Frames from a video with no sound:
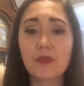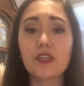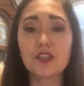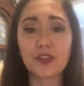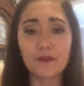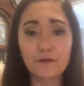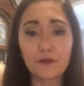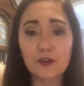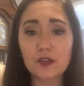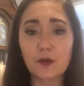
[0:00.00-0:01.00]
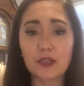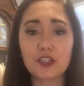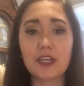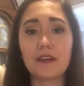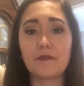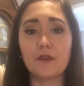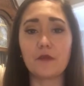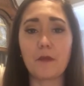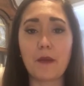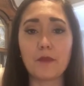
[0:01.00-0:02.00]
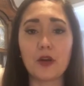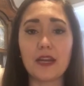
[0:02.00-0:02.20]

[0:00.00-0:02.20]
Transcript: So that first question, if you remember,